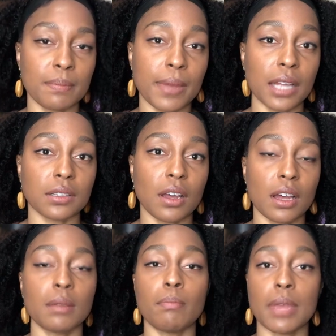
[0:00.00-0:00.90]
impact
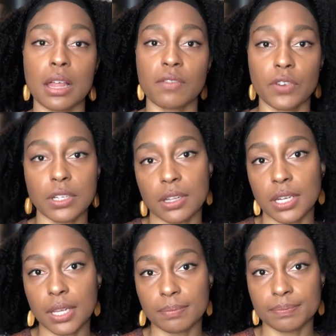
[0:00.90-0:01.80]
on male
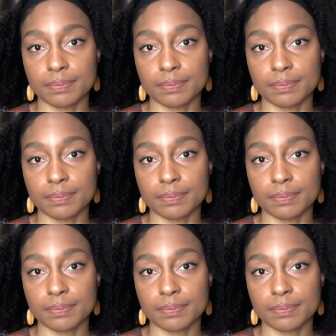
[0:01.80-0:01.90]
fertility.